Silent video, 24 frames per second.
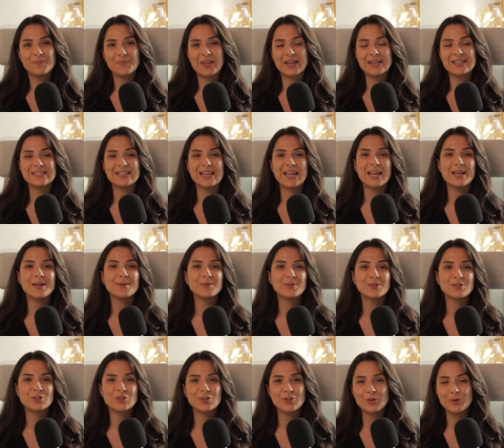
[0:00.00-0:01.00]
that is
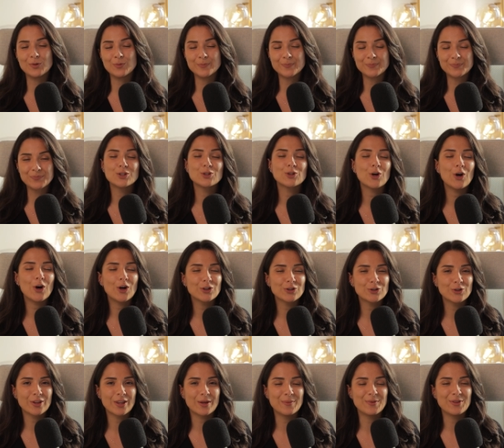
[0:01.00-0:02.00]
able to talk
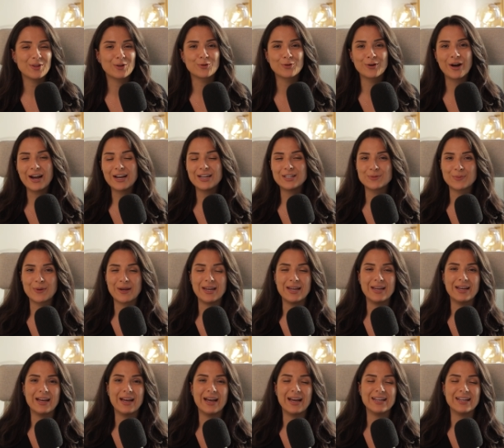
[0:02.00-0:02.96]
to them in the right way